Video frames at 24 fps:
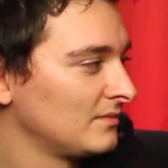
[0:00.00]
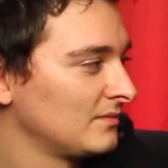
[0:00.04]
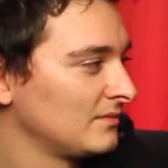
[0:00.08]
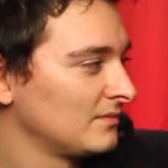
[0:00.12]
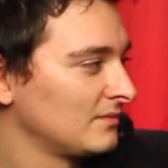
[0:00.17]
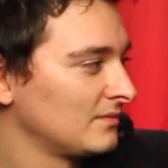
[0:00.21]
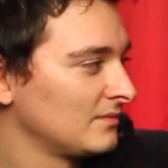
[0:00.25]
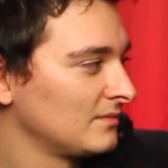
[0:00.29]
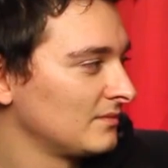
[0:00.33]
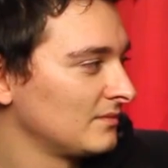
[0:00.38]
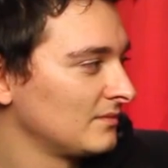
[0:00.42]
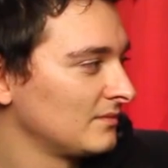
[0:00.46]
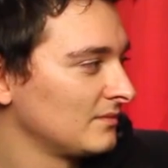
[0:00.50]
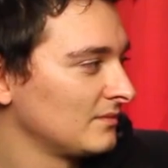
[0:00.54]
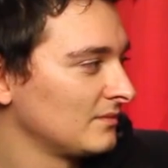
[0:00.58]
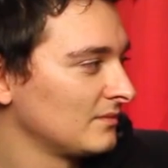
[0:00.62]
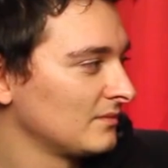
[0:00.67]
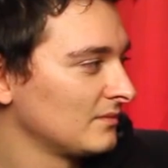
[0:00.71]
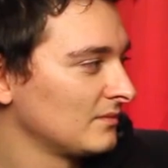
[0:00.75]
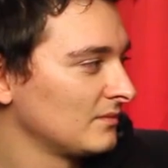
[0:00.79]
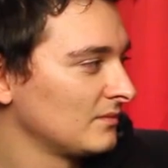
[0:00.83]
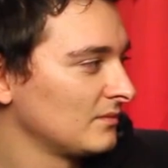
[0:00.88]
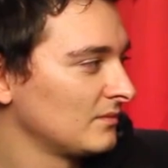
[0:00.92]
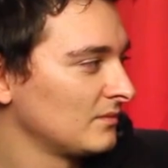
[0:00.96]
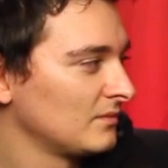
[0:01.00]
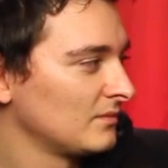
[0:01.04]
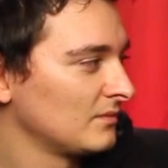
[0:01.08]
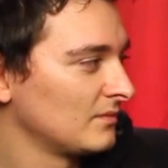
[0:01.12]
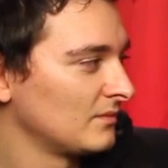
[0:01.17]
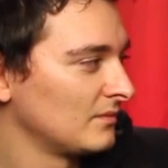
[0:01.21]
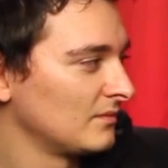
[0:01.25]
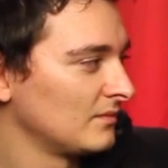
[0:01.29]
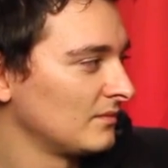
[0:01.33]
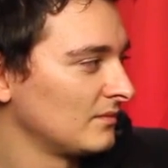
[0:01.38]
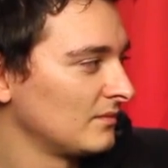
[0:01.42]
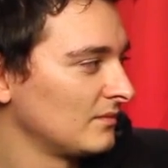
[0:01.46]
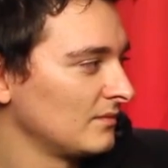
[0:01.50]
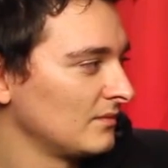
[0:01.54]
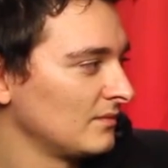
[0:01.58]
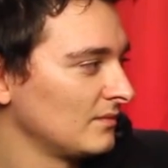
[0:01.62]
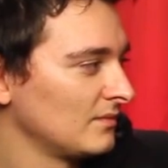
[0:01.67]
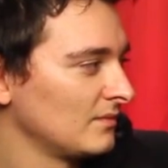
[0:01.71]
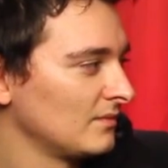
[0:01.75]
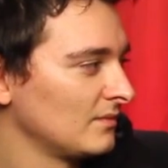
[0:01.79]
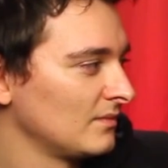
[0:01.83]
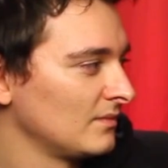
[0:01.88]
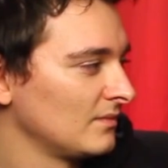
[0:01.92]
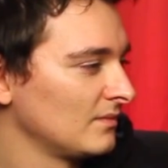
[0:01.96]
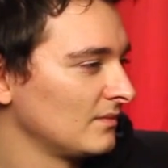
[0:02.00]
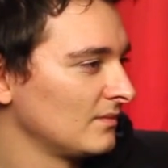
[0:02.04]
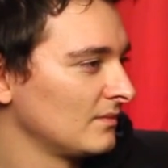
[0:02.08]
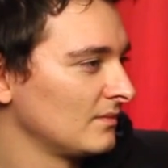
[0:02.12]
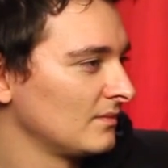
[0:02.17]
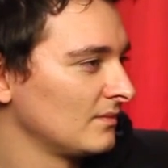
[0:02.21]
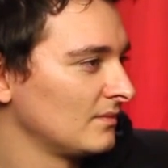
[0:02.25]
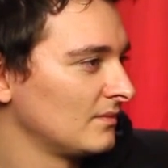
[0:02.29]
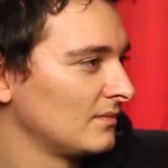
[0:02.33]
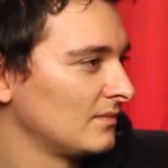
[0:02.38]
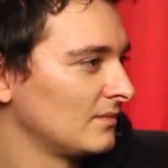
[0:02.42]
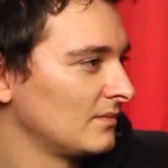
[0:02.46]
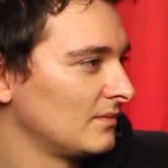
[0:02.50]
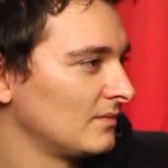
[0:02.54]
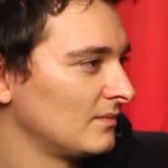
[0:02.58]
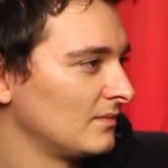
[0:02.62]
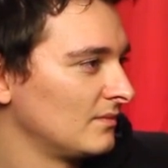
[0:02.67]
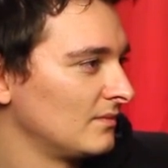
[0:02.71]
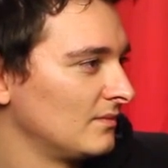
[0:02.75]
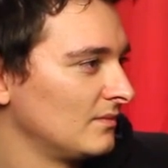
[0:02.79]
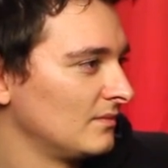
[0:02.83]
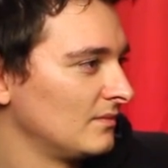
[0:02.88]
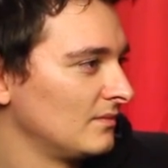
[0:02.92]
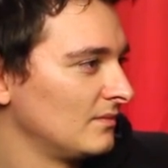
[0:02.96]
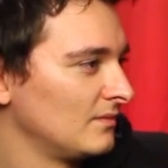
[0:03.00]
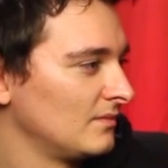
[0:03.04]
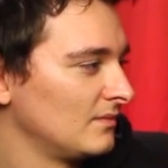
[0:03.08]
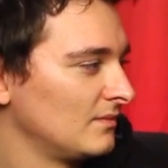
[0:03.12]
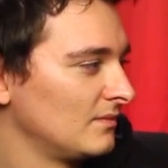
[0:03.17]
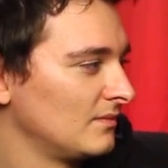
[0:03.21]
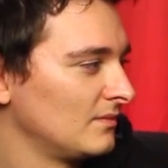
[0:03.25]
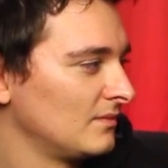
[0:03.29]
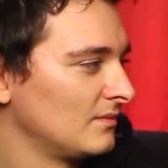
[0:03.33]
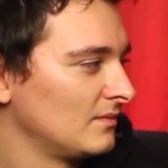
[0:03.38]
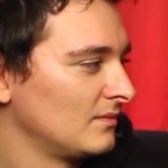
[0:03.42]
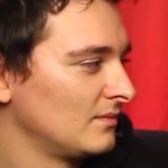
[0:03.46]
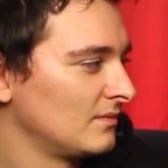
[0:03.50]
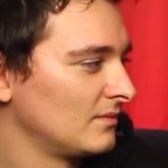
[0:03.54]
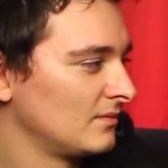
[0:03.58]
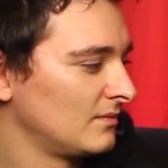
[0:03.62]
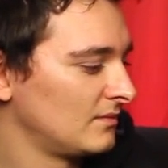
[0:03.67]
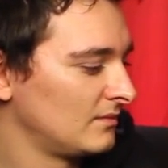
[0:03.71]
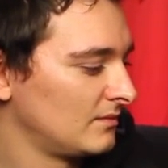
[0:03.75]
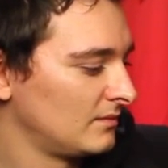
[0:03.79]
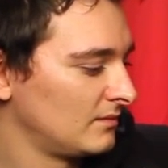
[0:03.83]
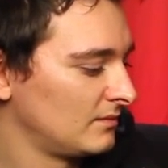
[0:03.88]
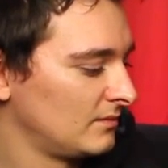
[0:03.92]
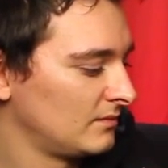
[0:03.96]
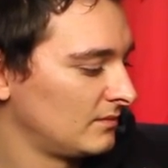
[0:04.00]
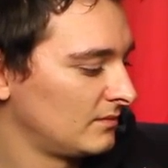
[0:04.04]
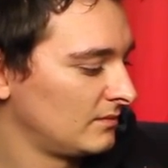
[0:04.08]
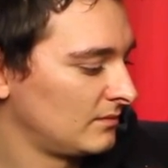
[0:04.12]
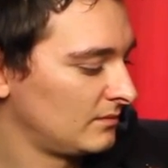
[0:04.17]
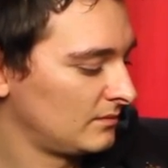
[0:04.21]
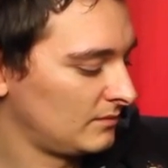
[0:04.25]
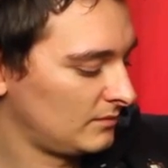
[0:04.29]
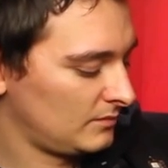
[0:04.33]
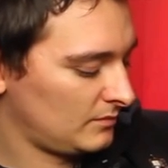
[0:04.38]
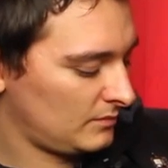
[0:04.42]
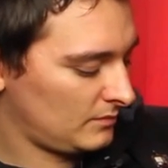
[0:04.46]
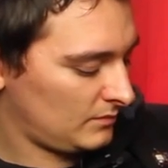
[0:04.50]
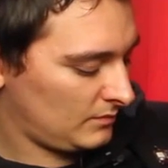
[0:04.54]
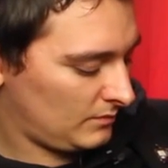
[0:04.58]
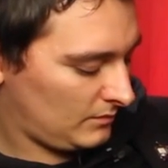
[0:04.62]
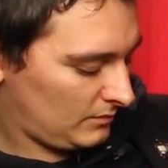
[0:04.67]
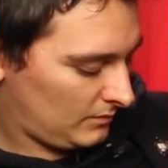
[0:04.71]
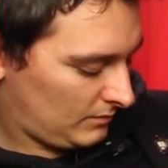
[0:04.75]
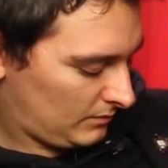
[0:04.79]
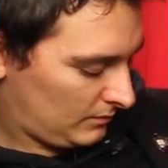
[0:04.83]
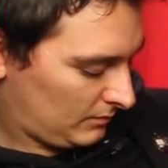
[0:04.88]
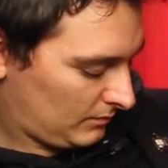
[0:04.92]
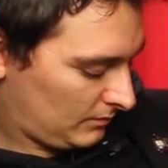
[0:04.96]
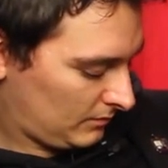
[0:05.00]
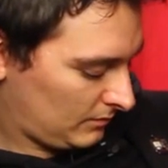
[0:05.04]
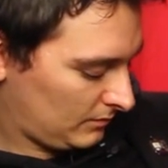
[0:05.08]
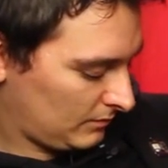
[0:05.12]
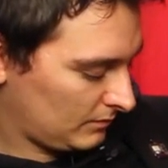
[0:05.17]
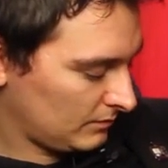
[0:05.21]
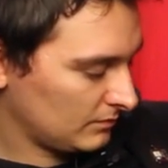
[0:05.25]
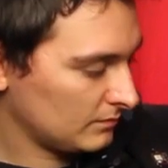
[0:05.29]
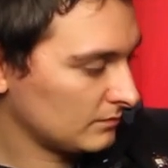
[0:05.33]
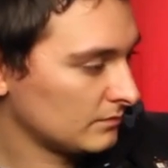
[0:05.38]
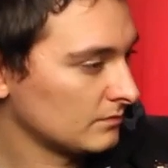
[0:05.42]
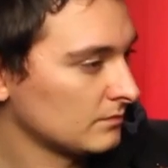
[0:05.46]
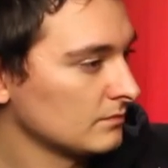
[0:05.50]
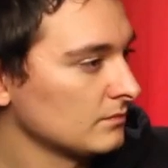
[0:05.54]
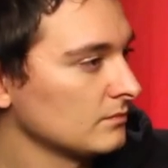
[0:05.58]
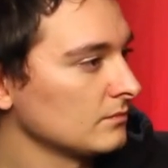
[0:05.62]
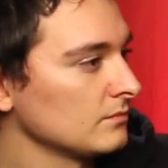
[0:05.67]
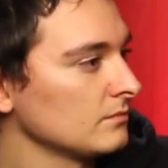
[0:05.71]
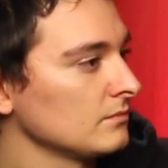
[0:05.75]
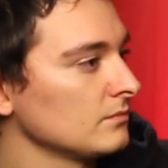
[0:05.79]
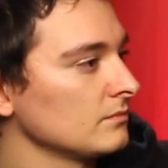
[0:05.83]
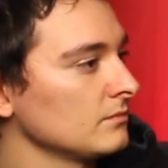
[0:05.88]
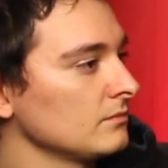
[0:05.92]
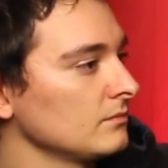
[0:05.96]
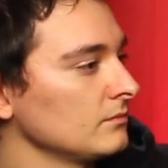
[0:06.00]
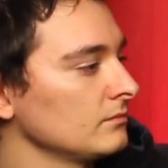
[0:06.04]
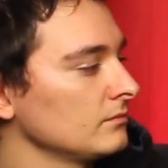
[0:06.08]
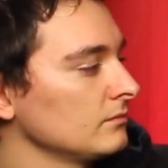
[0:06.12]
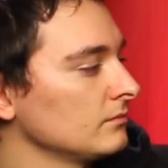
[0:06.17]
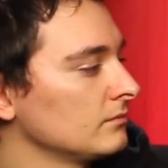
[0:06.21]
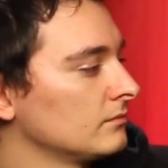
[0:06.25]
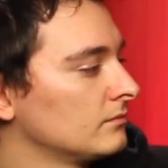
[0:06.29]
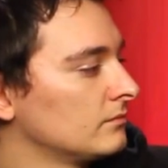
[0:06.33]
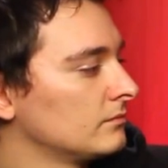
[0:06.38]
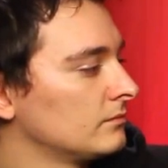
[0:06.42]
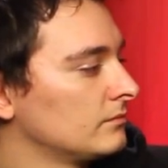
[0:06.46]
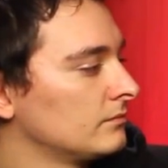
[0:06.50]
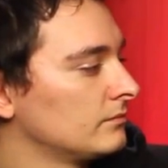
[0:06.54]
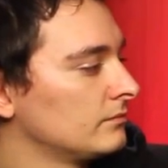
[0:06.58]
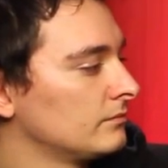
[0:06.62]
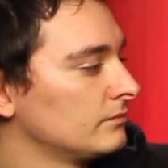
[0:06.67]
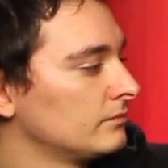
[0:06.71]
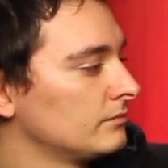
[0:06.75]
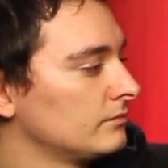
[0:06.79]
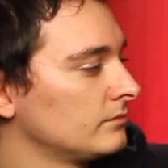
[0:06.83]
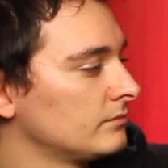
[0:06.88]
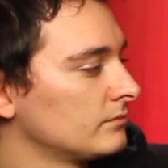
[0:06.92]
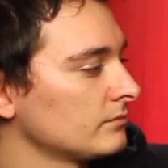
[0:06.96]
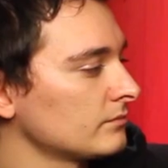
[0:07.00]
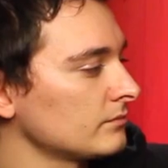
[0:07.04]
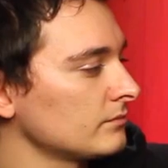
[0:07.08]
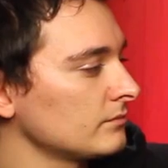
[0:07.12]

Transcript: The person shown says nothing.